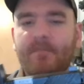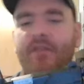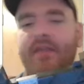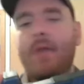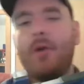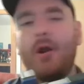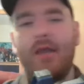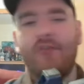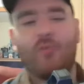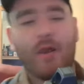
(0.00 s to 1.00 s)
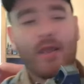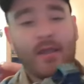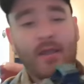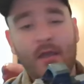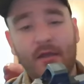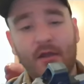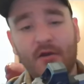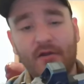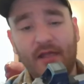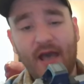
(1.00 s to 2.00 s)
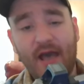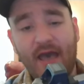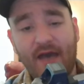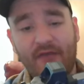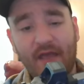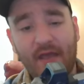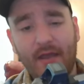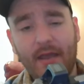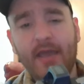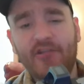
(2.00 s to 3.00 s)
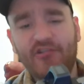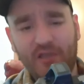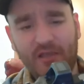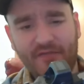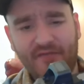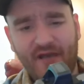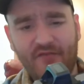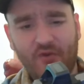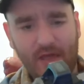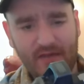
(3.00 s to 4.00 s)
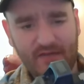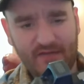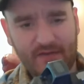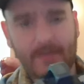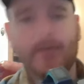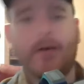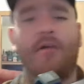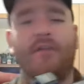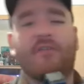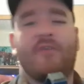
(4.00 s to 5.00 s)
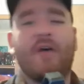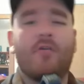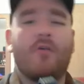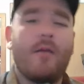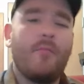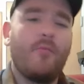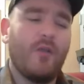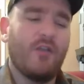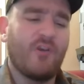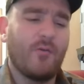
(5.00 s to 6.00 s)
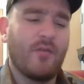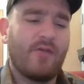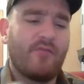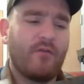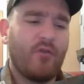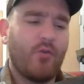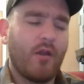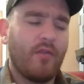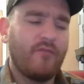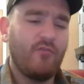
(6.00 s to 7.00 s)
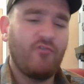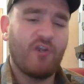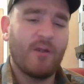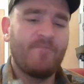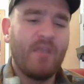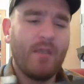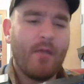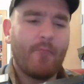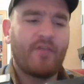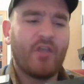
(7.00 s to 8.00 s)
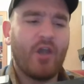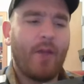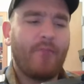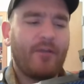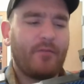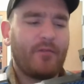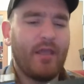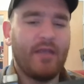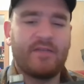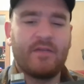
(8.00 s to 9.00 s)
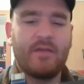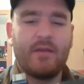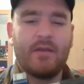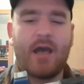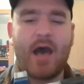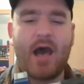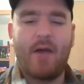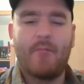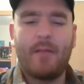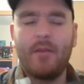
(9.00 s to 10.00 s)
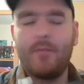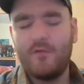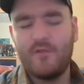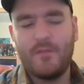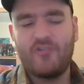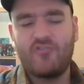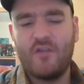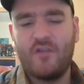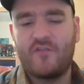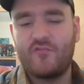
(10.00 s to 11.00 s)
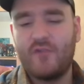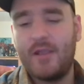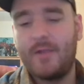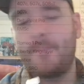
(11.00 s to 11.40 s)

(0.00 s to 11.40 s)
The MR920, currently I have a HE 508T on this firearm, which I will have a review on in the future. But the optic plate, I'm going to post a picture on the screen,